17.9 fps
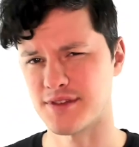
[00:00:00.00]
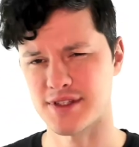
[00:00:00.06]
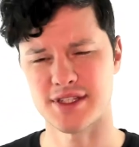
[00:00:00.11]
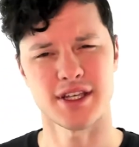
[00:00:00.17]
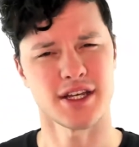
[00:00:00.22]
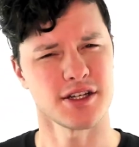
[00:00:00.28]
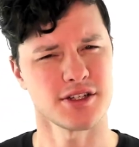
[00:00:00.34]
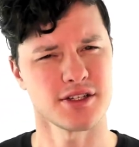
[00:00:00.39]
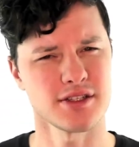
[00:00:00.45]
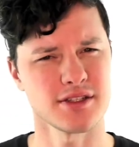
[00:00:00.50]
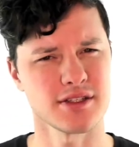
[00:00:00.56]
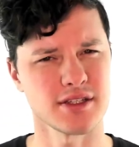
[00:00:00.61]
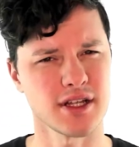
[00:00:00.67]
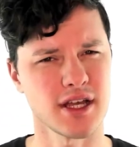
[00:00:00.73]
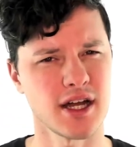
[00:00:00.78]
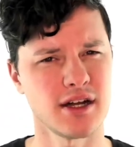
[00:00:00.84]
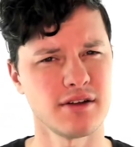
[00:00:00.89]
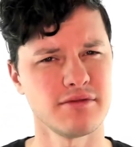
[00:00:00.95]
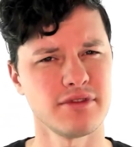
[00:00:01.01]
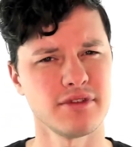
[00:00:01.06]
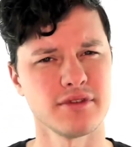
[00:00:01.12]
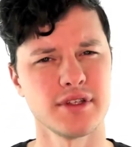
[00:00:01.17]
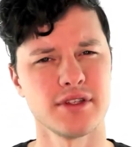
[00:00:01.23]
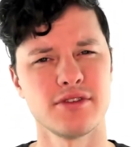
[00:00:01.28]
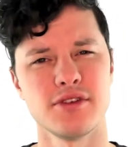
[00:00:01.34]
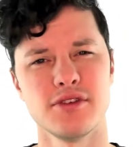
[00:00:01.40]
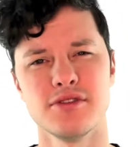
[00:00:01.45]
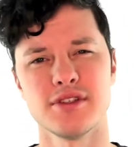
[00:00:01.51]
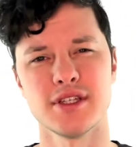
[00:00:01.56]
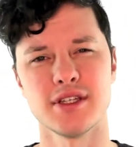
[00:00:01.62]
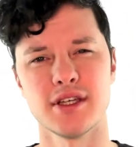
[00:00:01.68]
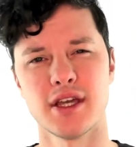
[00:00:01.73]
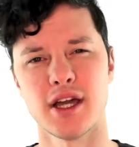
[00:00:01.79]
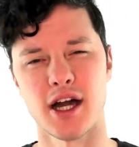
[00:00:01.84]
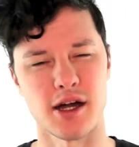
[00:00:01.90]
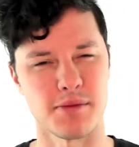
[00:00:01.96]
discussions in Confluence
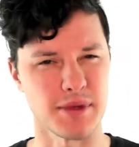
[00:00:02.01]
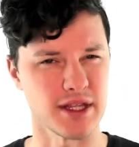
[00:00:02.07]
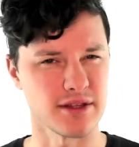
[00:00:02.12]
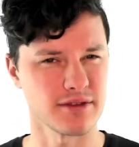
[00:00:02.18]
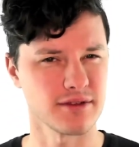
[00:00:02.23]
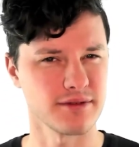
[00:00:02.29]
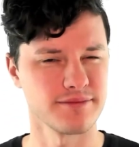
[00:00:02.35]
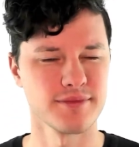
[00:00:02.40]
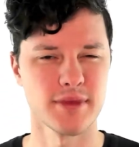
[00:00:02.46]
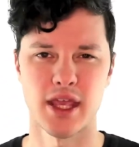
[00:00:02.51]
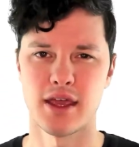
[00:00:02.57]
using comments.